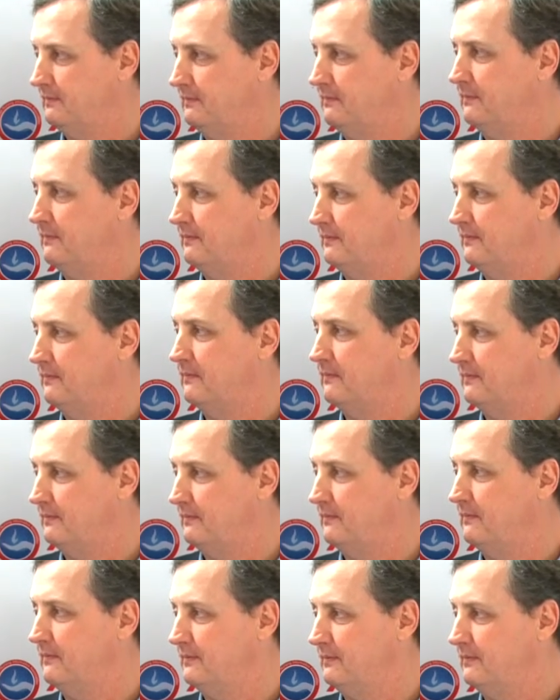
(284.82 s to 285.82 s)

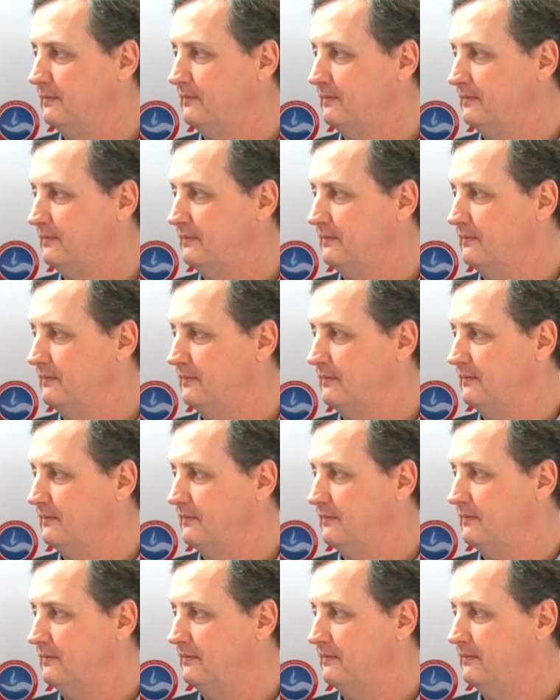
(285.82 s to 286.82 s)

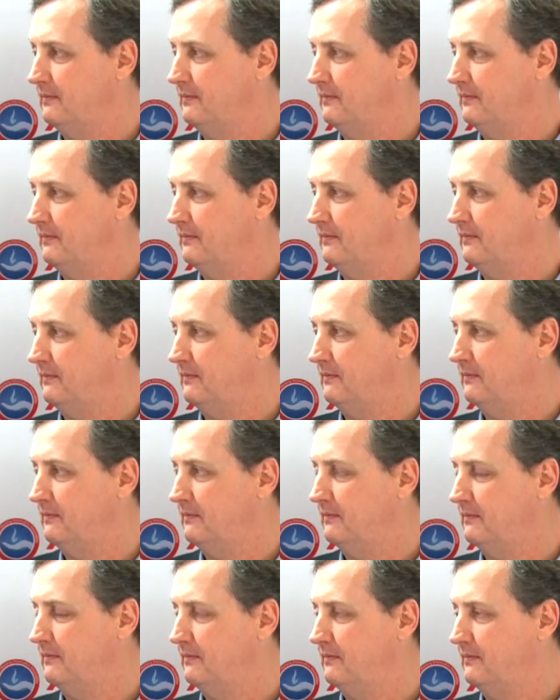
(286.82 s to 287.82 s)

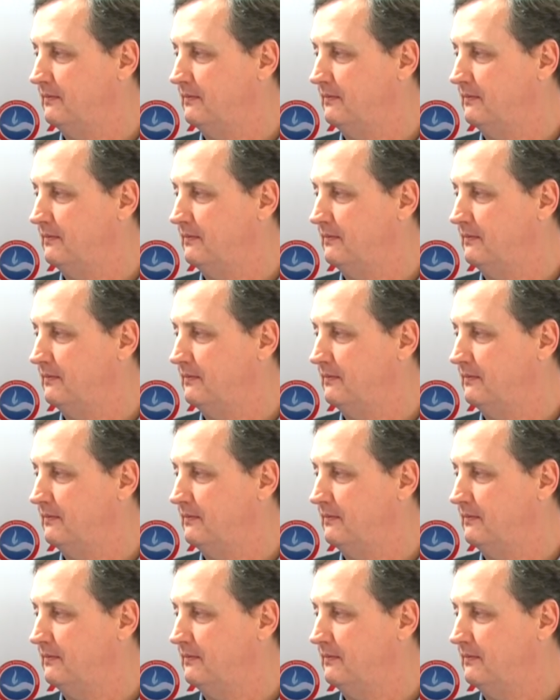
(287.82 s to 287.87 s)
The person shown says nothing.